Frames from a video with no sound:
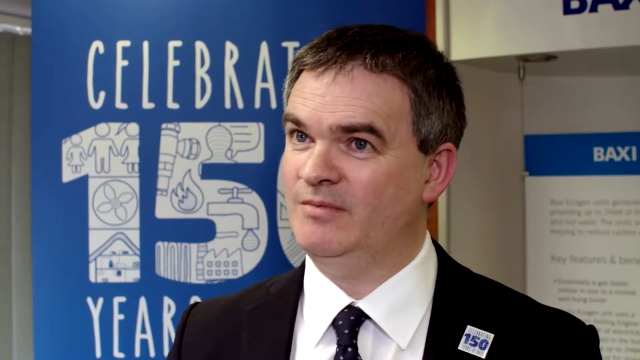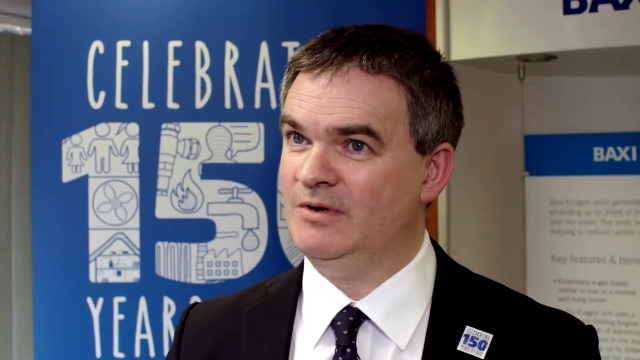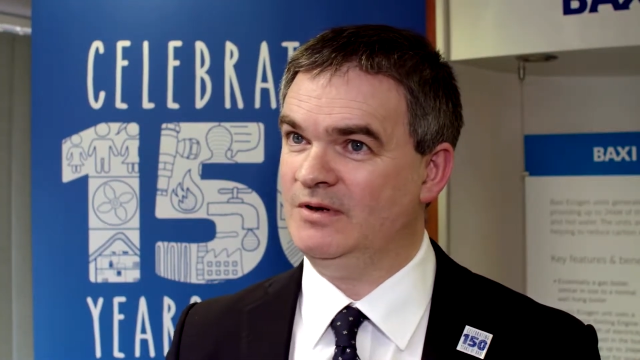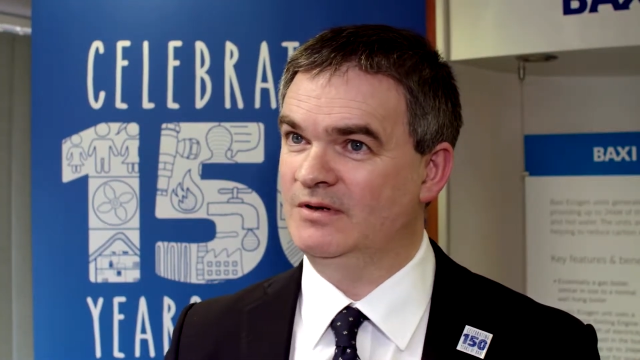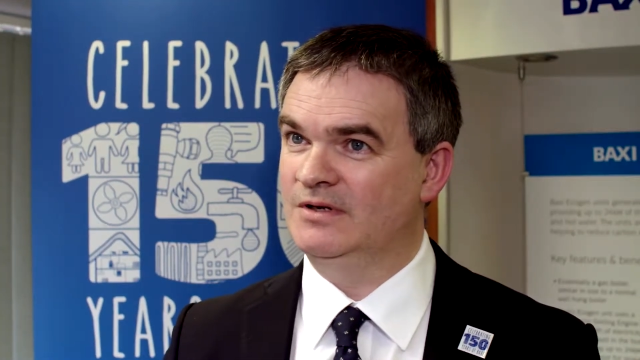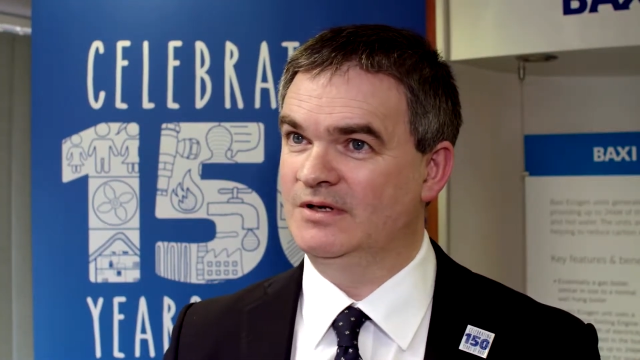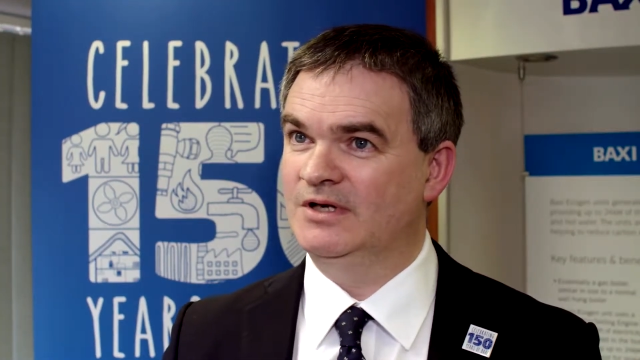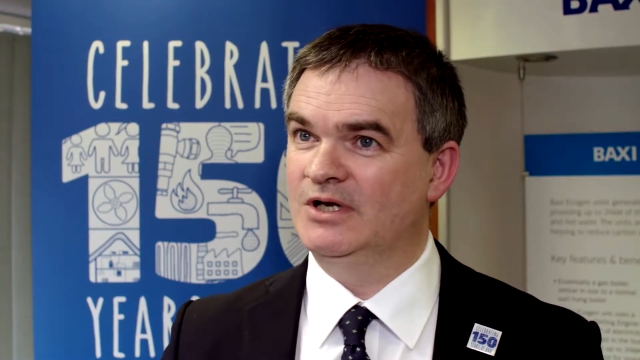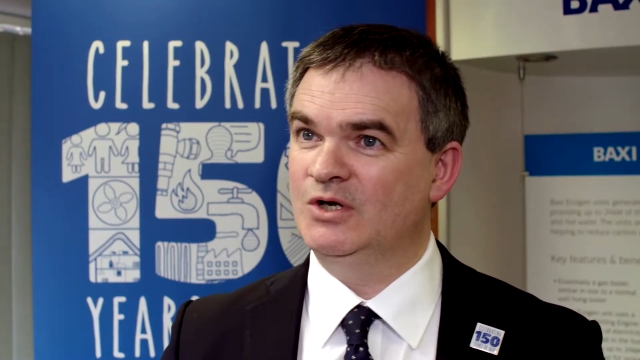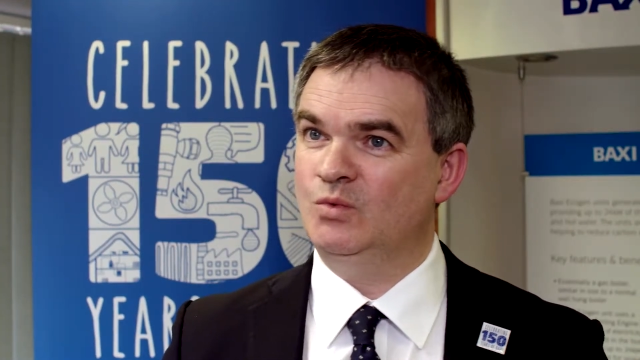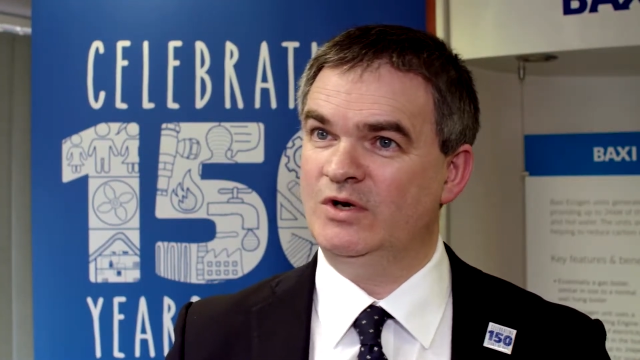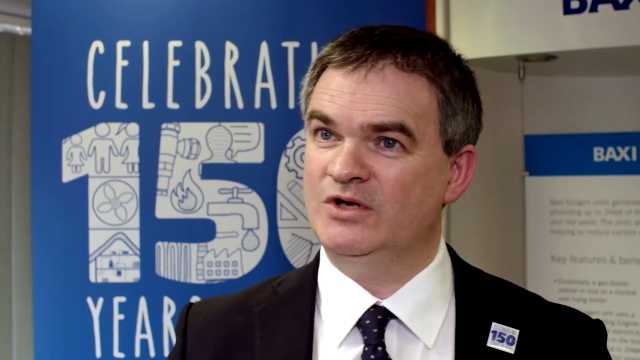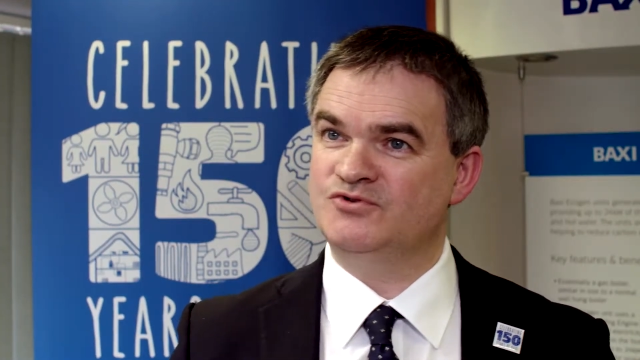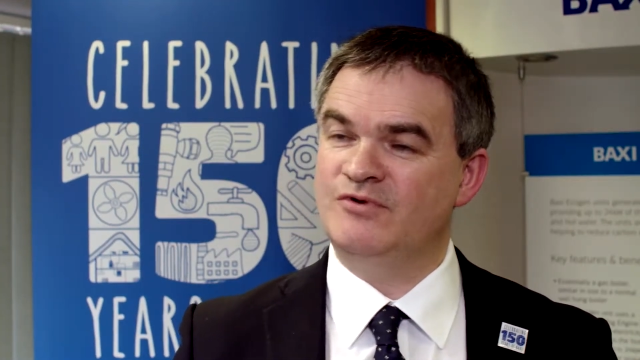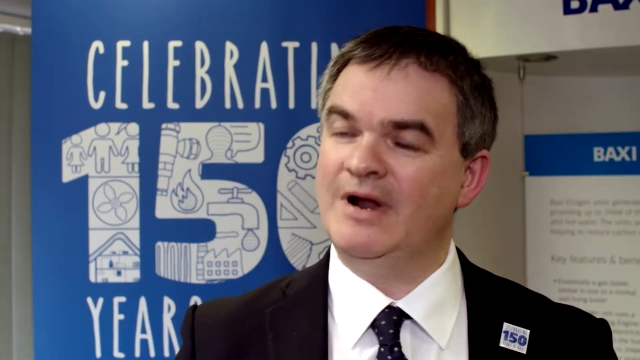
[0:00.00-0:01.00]
when
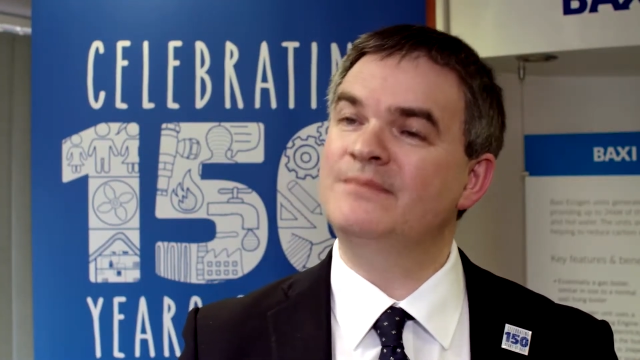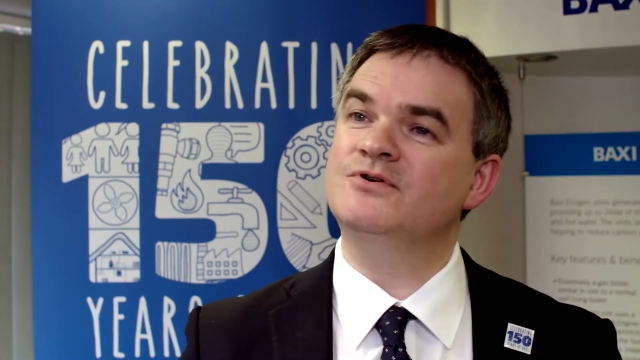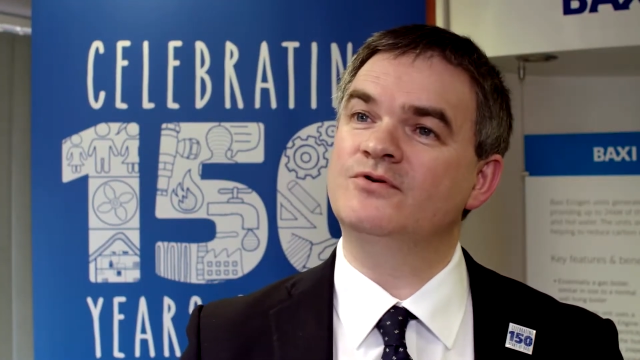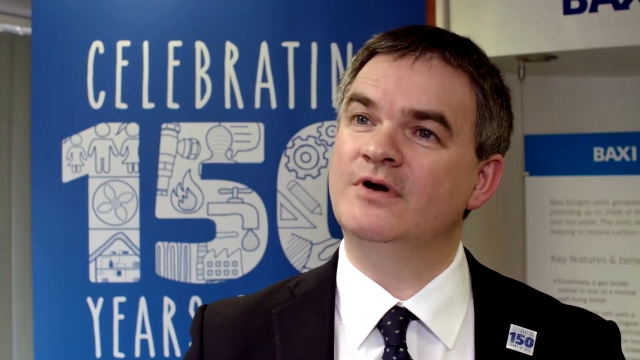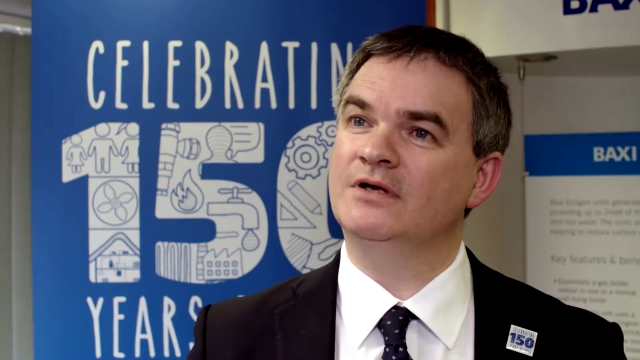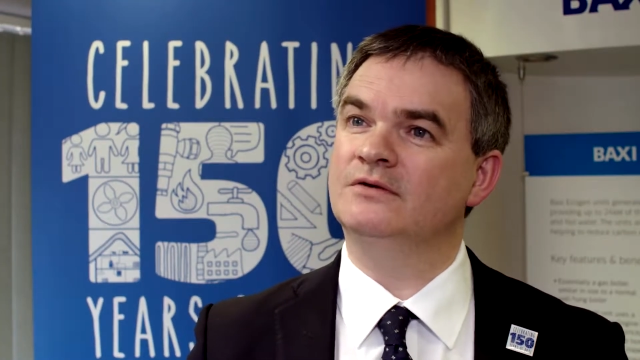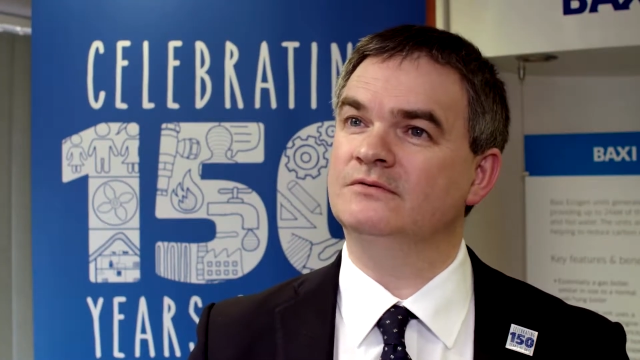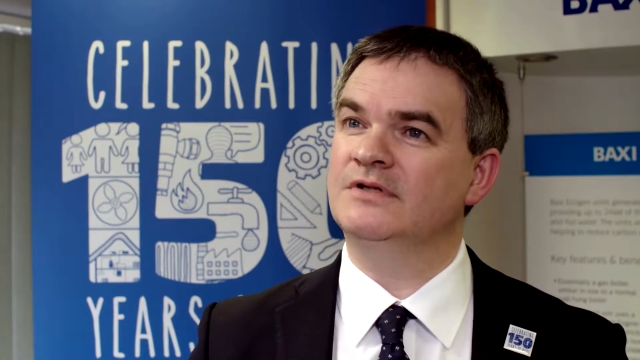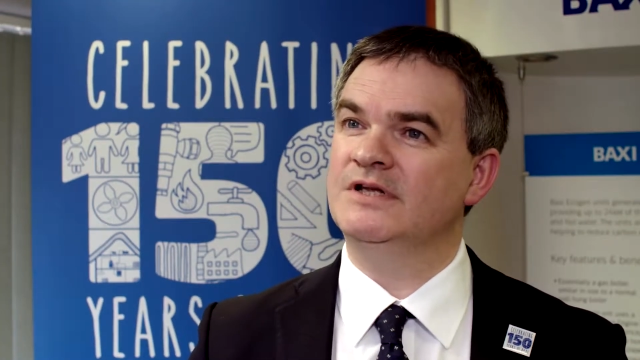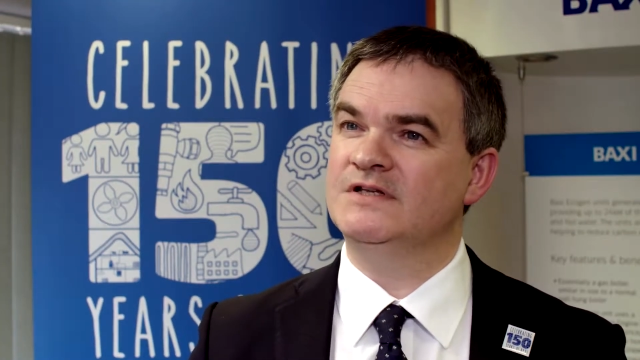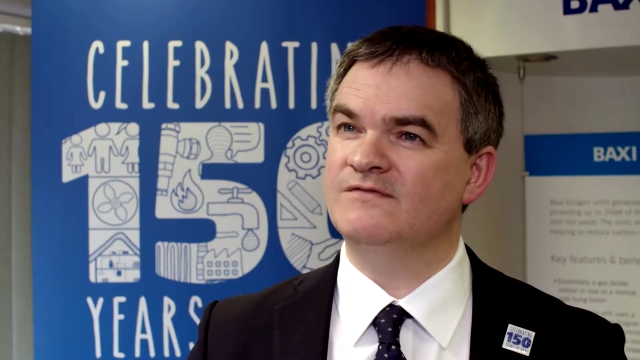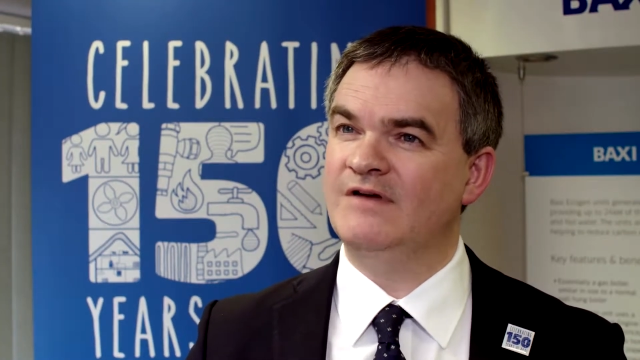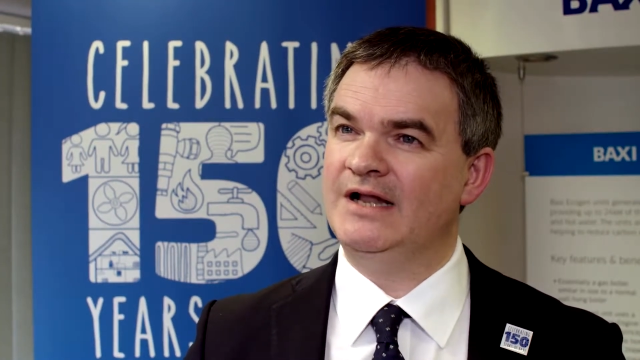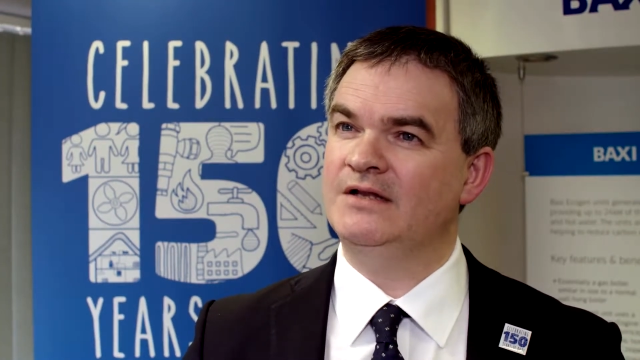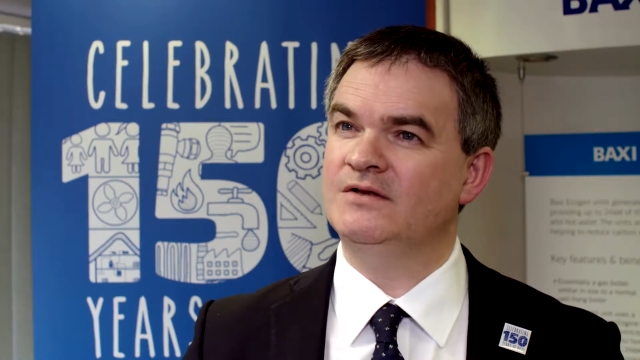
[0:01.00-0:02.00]
it's wrapped around these
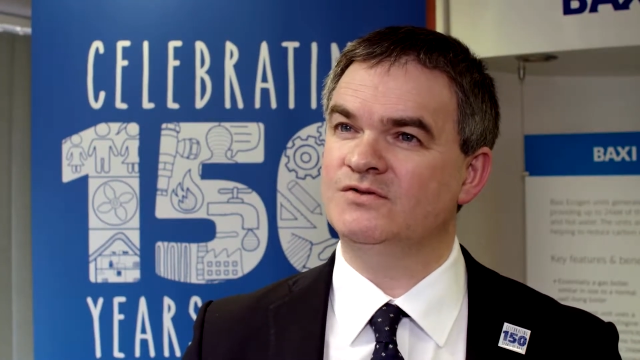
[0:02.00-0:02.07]
values